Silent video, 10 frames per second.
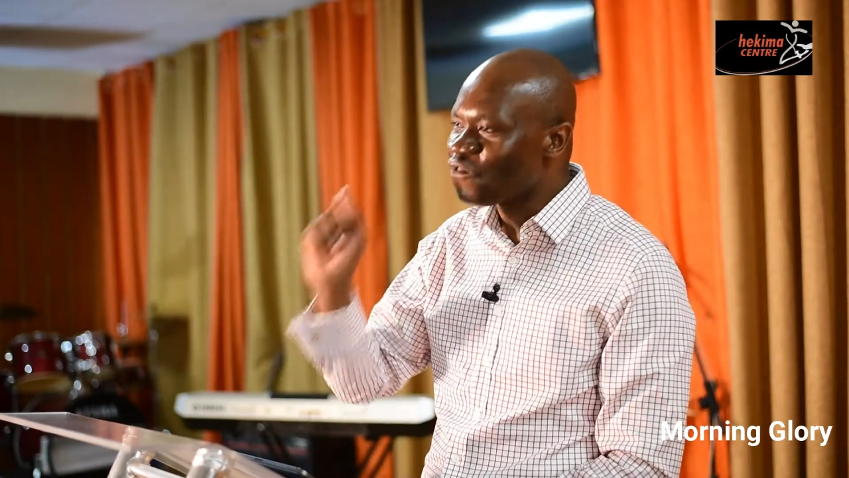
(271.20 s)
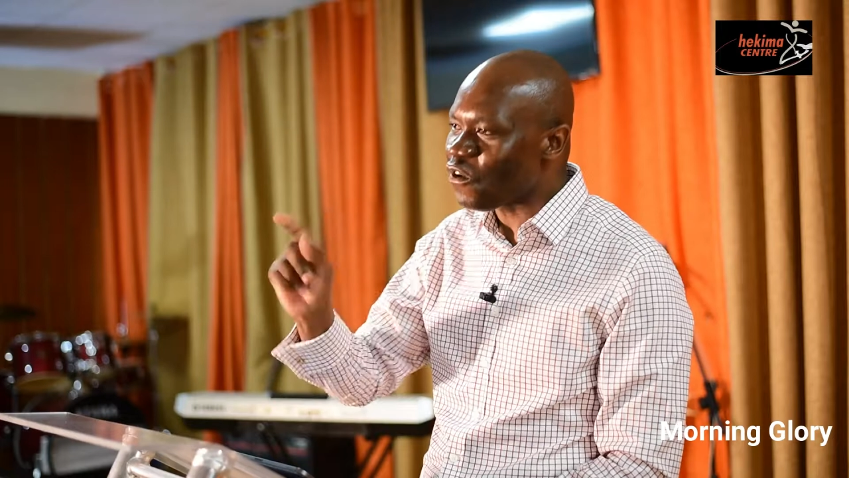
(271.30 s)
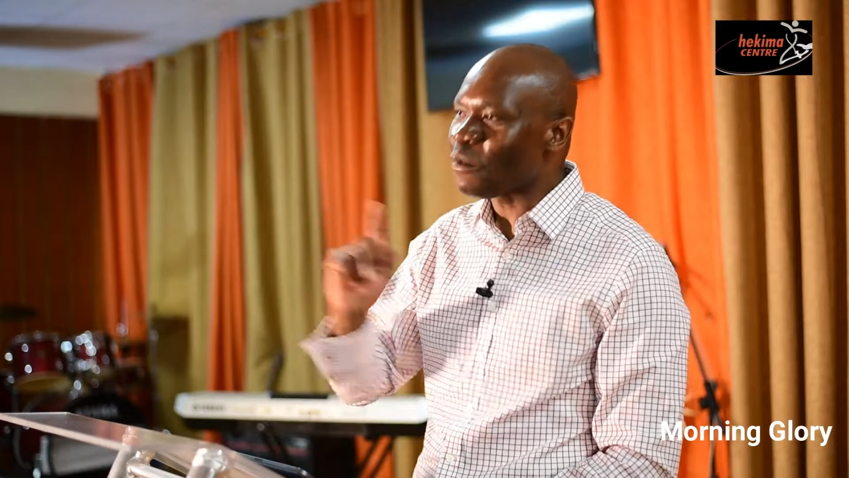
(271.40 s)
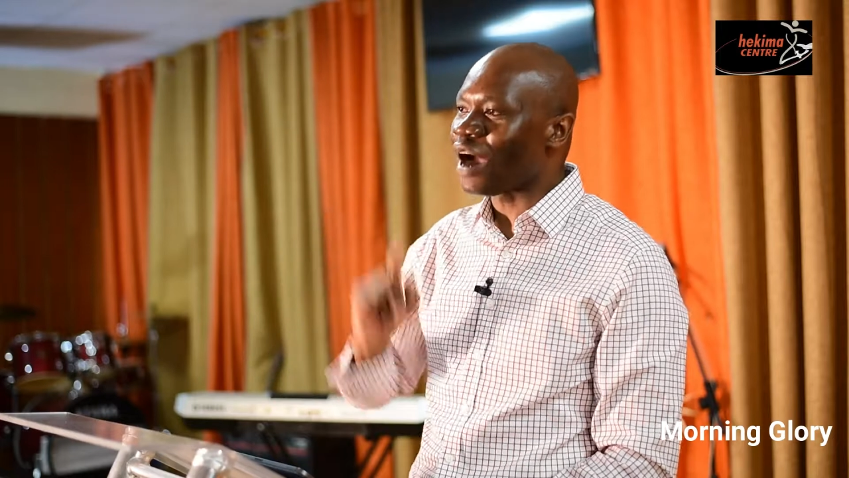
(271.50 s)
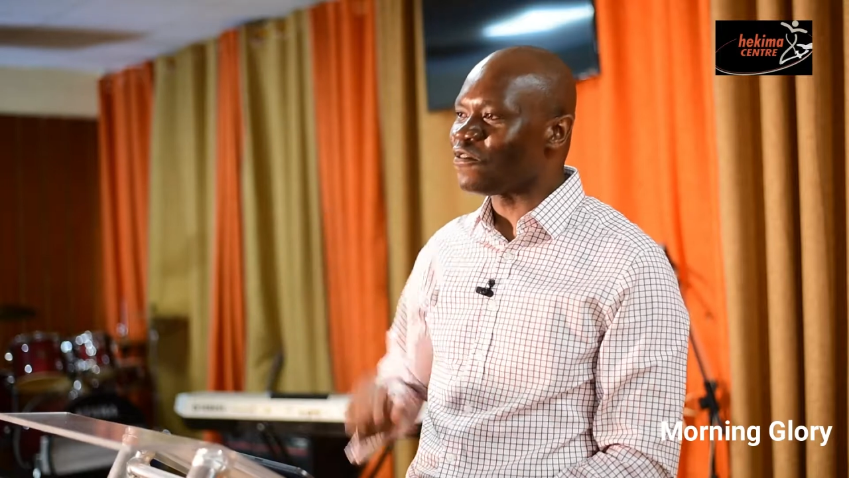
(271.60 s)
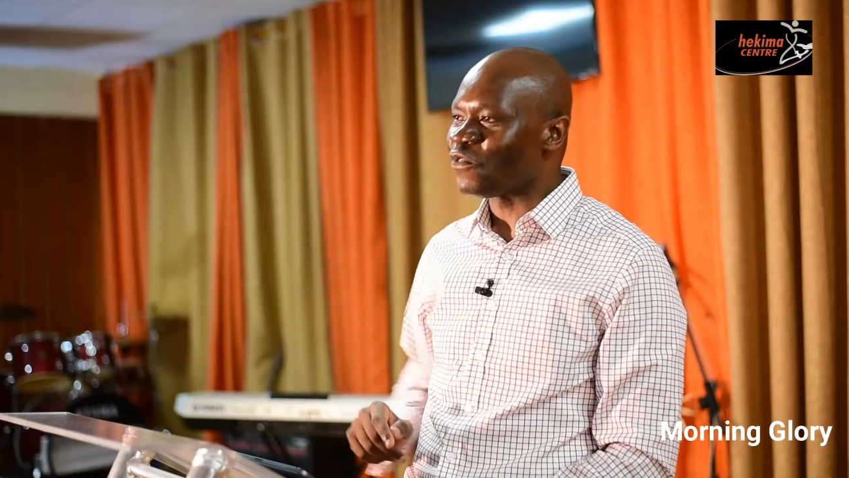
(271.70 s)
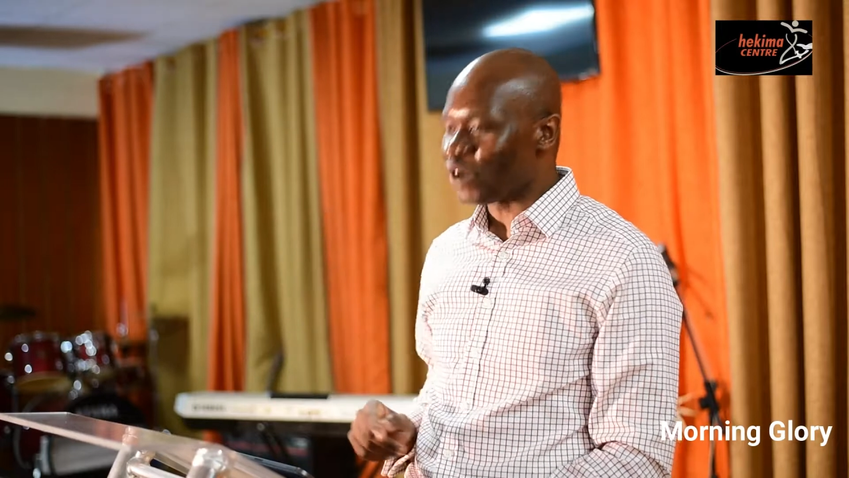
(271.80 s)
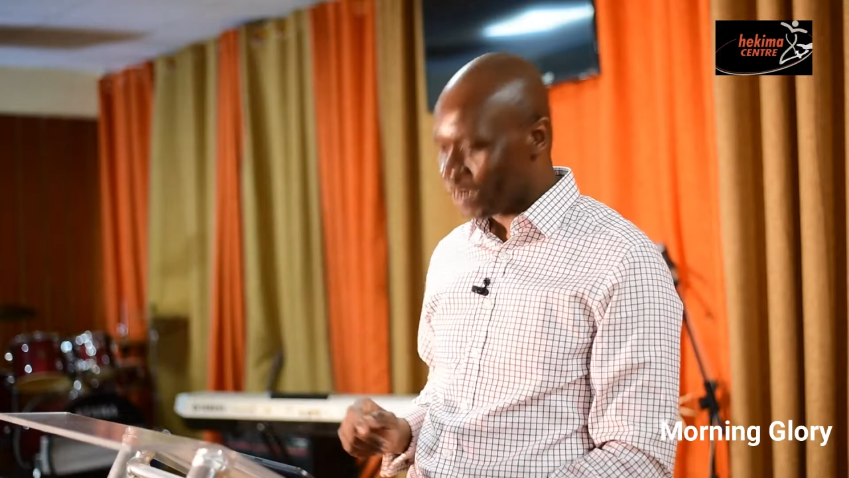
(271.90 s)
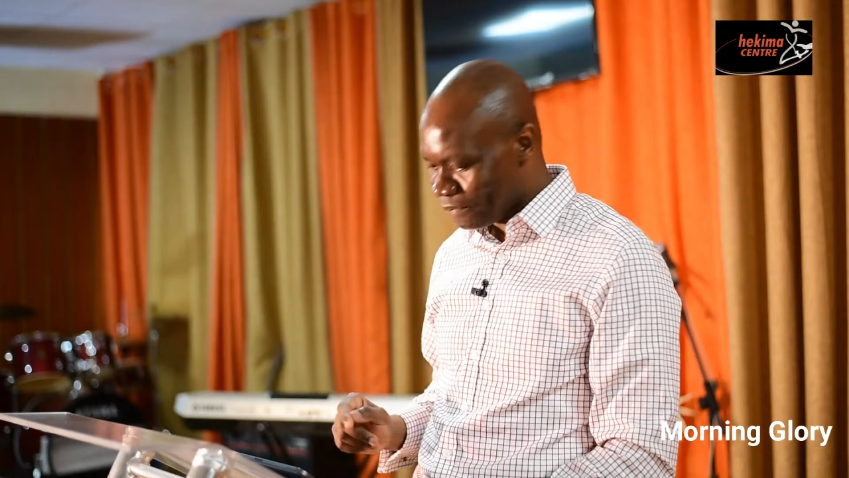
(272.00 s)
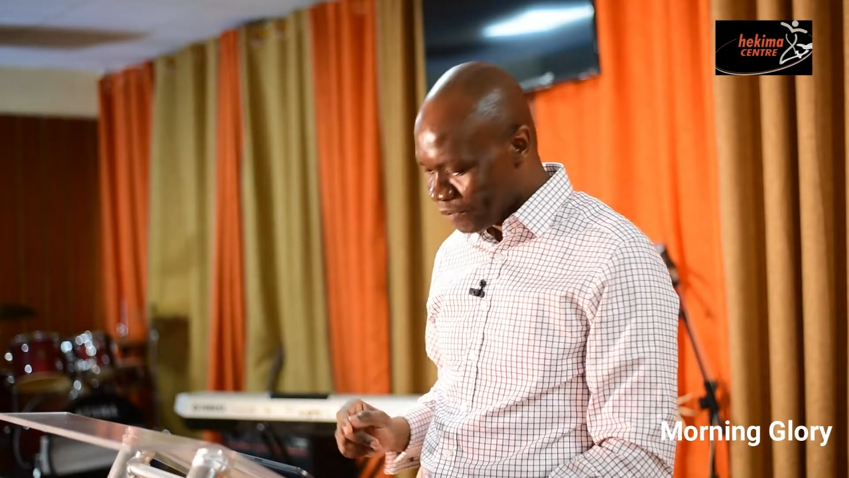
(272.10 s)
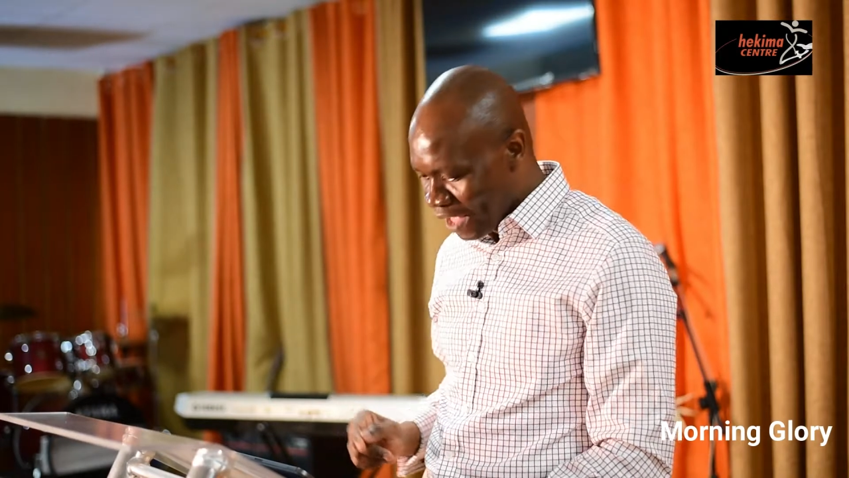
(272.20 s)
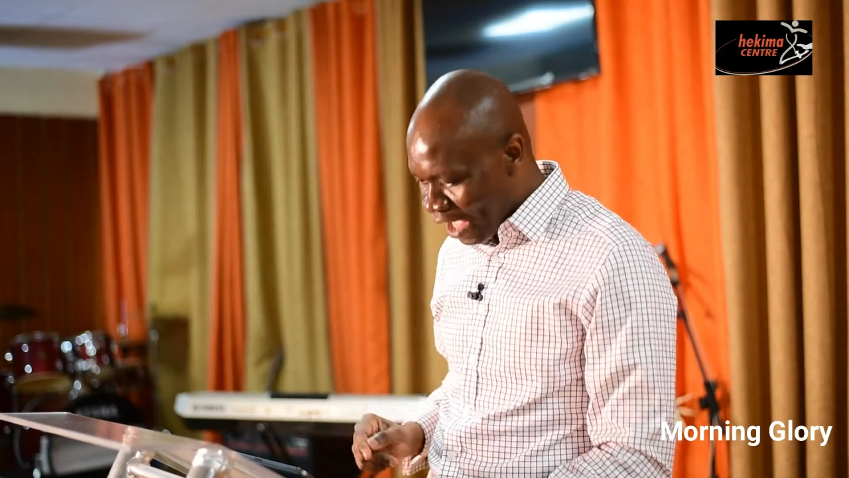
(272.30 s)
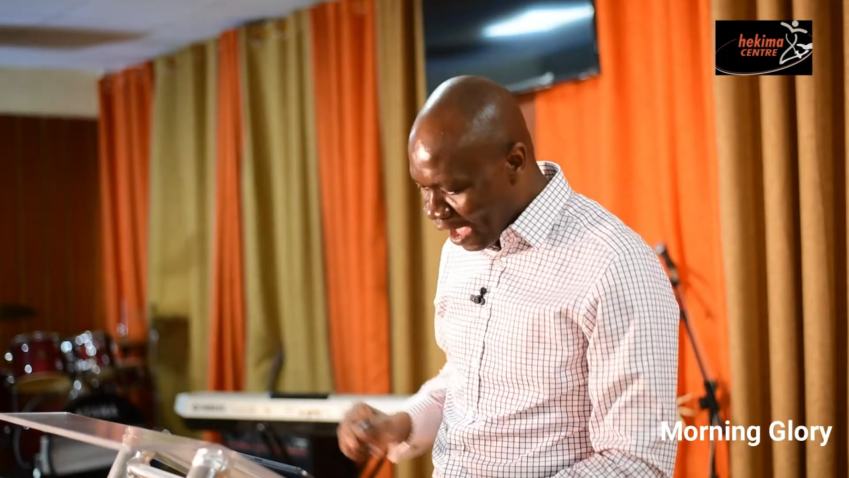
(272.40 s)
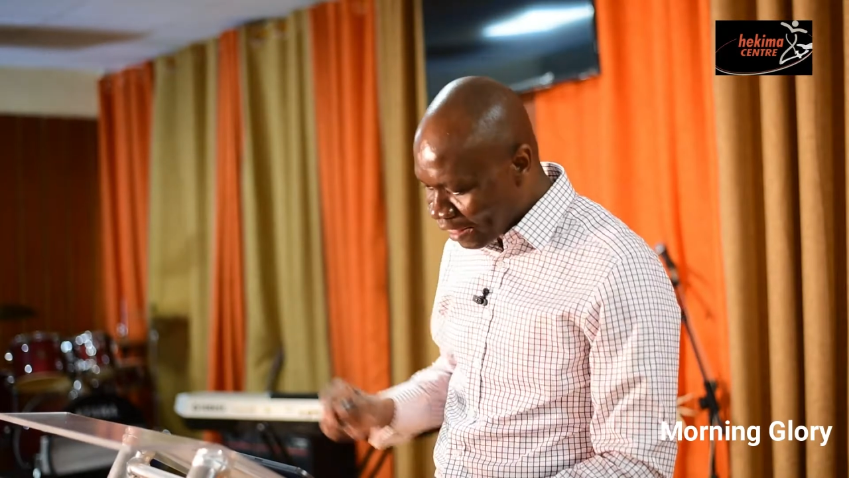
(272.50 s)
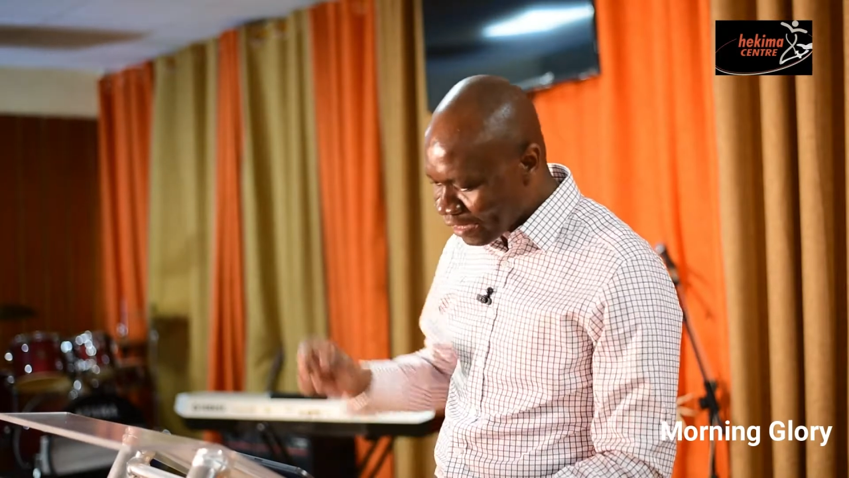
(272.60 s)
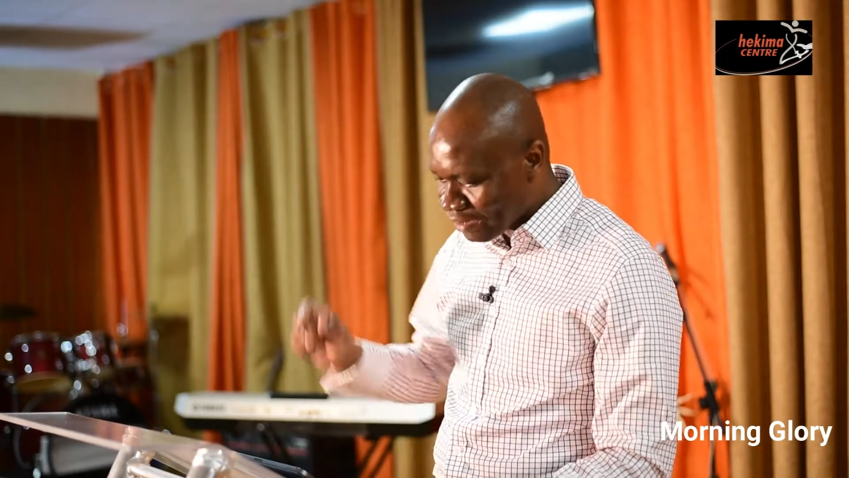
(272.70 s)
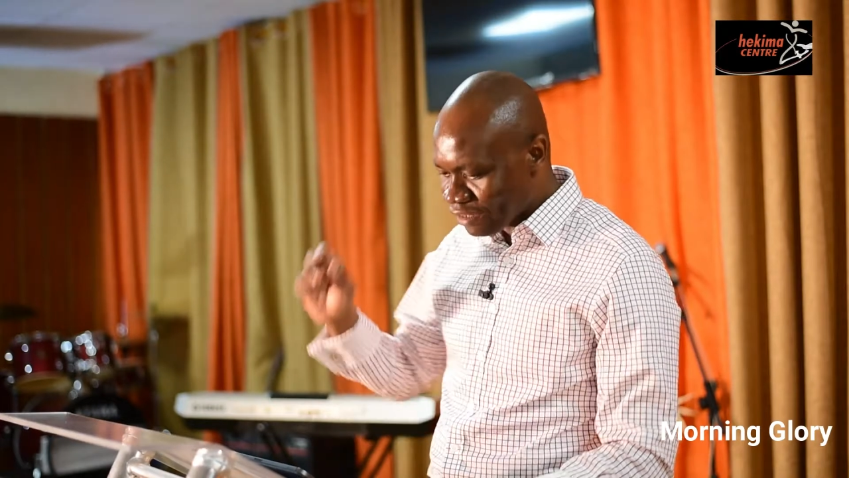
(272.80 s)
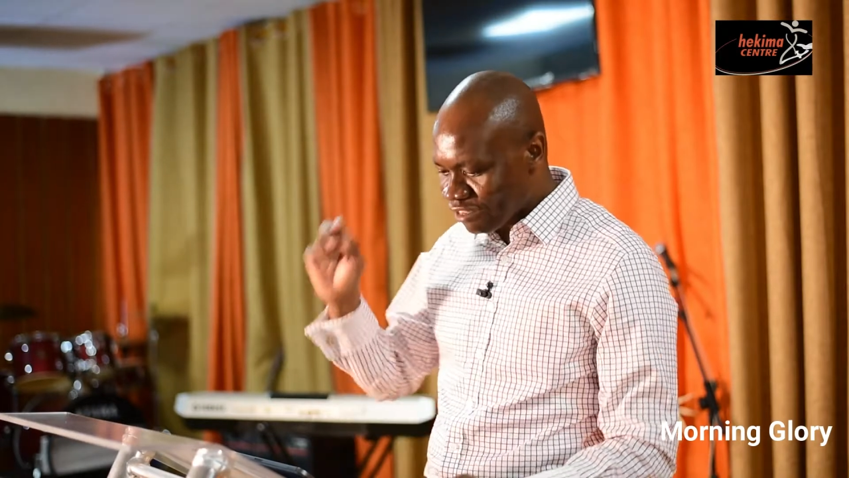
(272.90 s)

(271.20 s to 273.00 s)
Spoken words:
form and void. And the